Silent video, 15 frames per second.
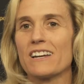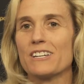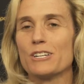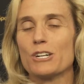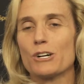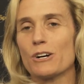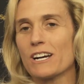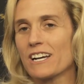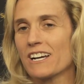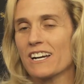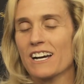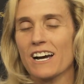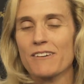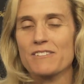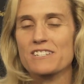You know,
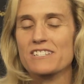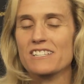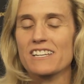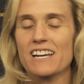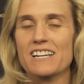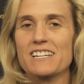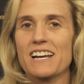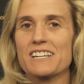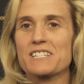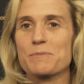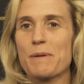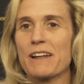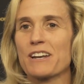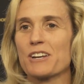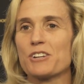I
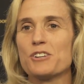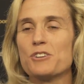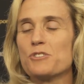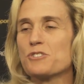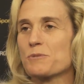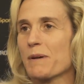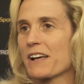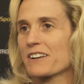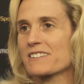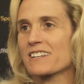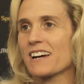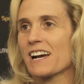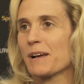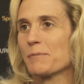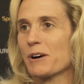spent a huge amount of
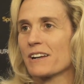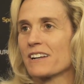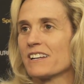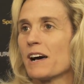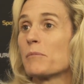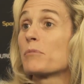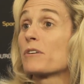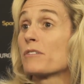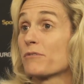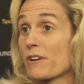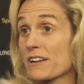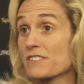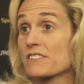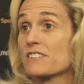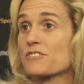time on a number of
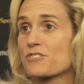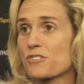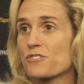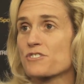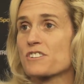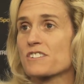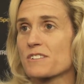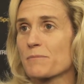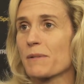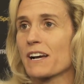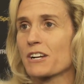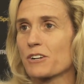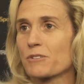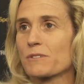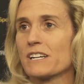wrestling searches in
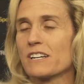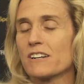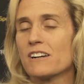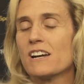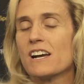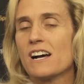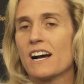my career.